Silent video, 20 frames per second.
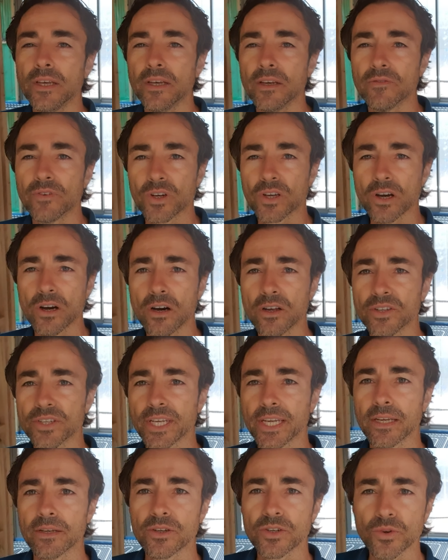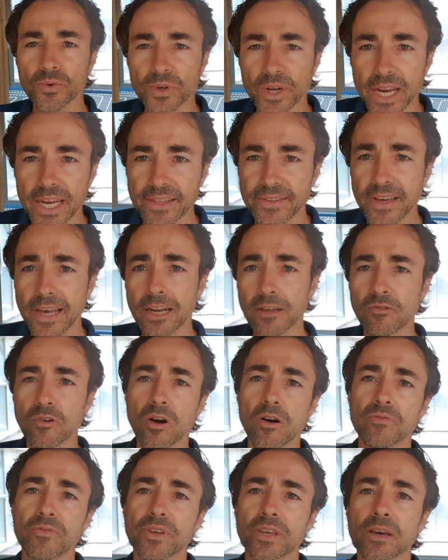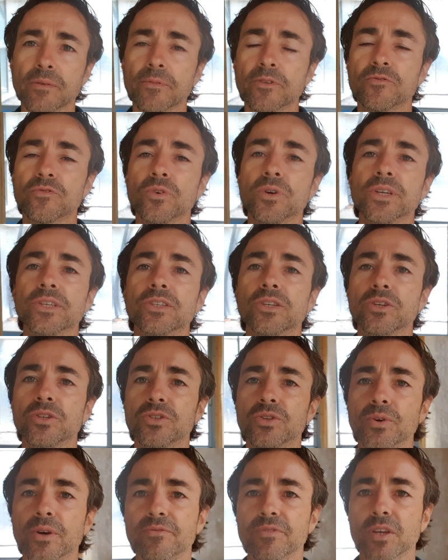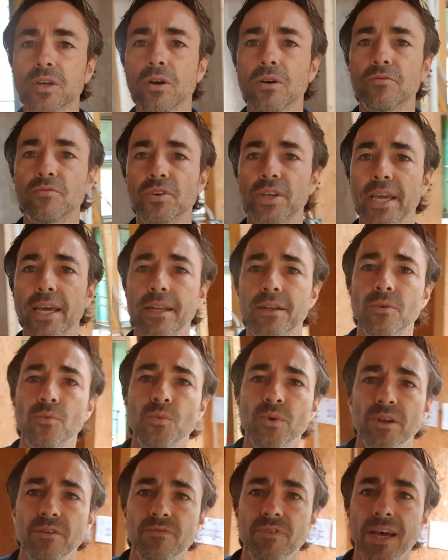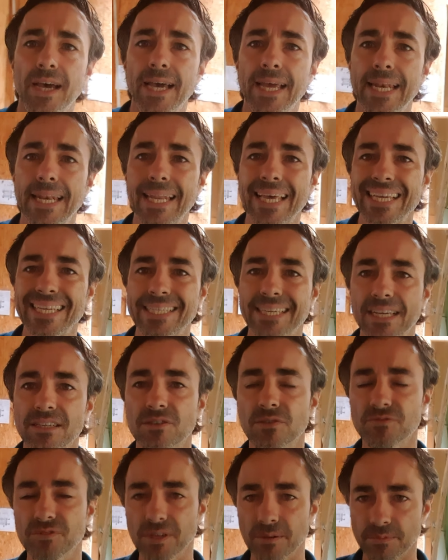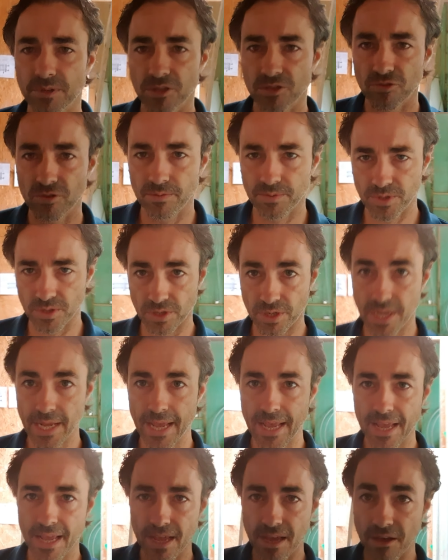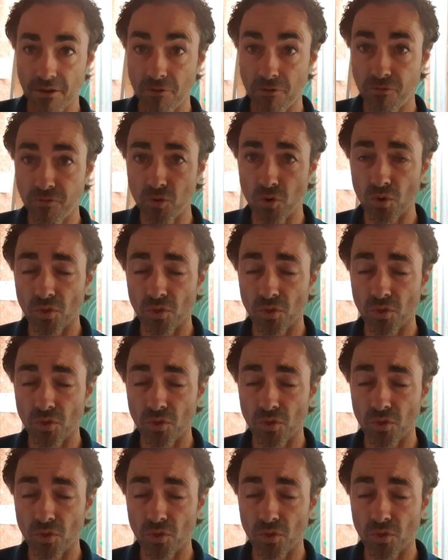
For Cardine, you don't want any telegraphing coming through it, so you do have to go over again with a latex of some description for